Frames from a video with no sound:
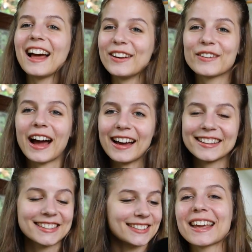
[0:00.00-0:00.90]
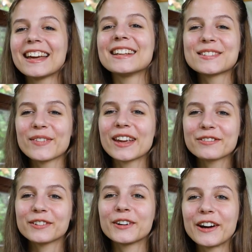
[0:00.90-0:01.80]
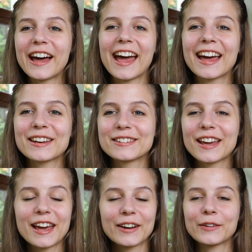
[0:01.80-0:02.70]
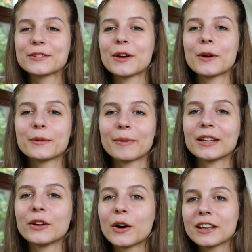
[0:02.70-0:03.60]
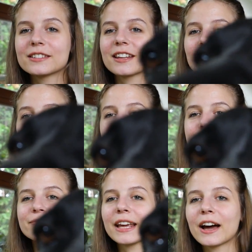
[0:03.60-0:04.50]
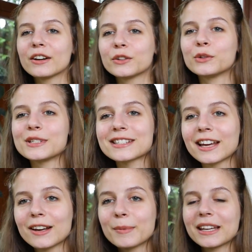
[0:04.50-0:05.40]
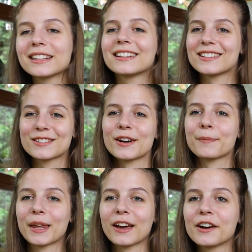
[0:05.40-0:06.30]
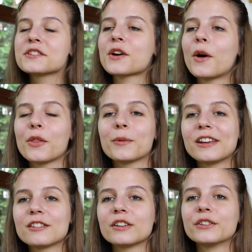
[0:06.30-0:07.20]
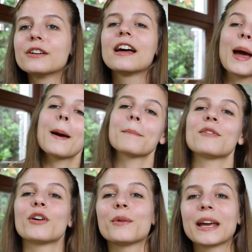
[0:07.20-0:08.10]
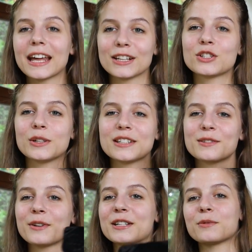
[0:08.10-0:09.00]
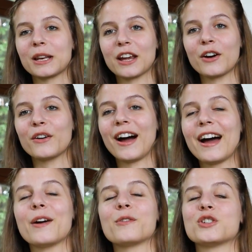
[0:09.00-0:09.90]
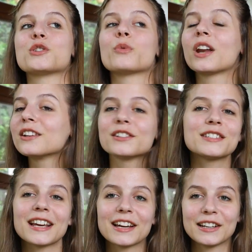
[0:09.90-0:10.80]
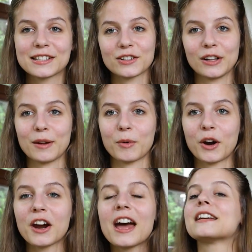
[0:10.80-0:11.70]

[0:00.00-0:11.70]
Hello guys, it's me, Flora, and also my dog is here, Mia, who is gonna be distracting us all the way through. Before we get into this week's video, I just wanted to say a disclaimer.